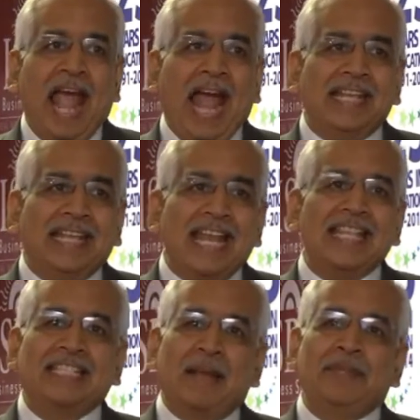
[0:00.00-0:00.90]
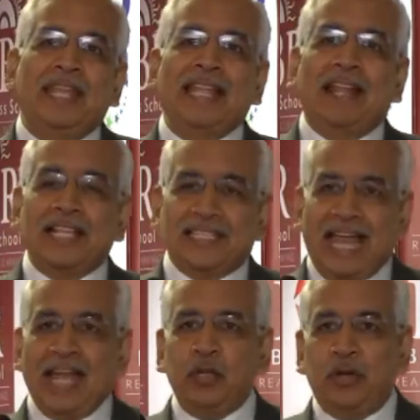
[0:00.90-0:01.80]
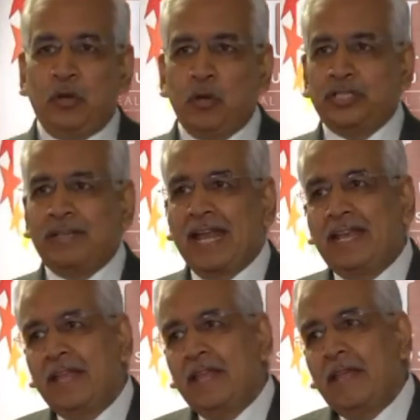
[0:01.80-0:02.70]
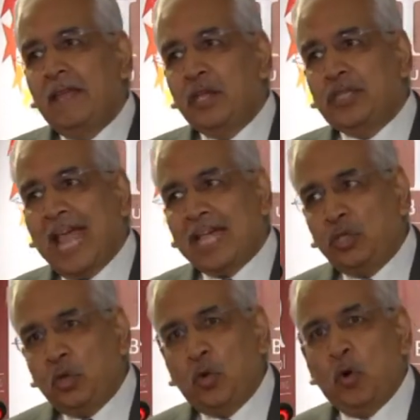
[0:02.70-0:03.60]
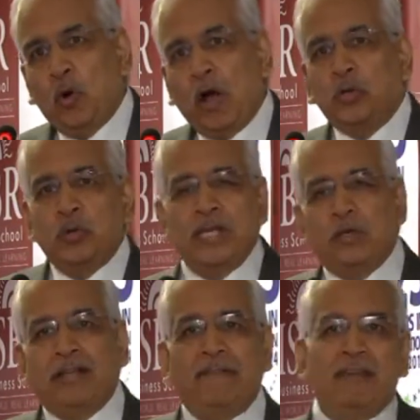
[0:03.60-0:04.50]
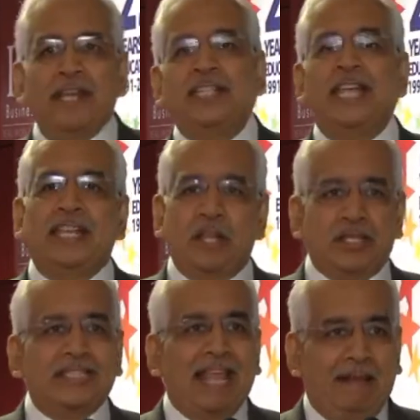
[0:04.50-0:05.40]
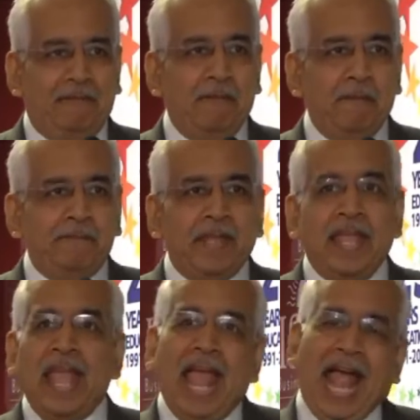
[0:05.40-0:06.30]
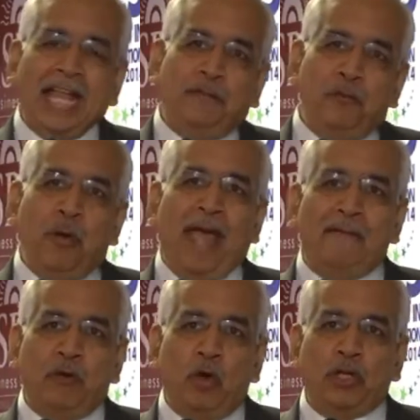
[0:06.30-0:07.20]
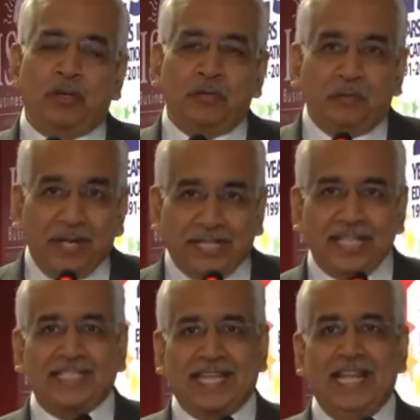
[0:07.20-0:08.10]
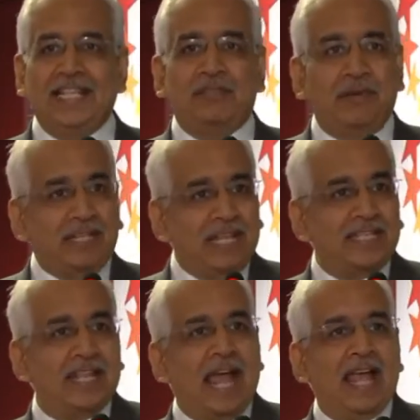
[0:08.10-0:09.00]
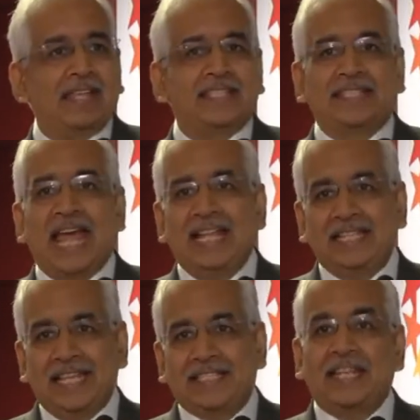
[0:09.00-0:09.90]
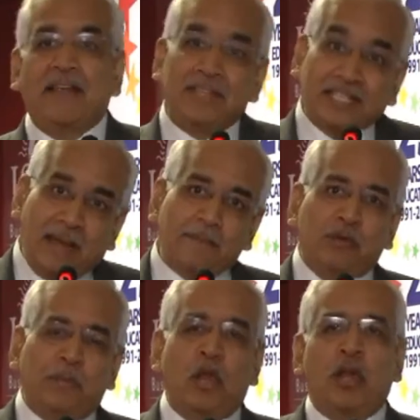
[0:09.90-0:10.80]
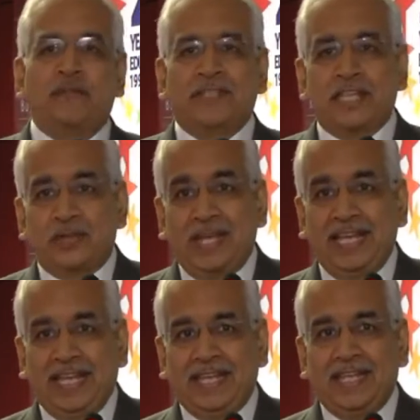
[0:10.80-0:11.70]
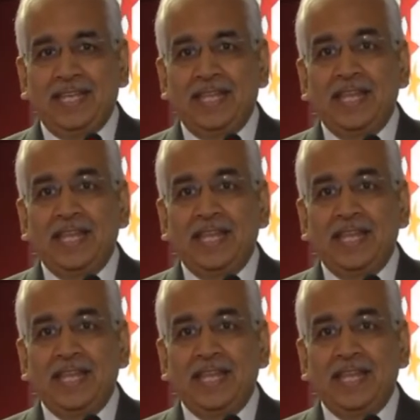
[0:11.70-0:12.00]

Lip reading: And that is something that will stand you in good stead. You see, as you go out, you need to differentiate yourself. And if you have good written skills, written styles, etc., which comes from a lot of such reading,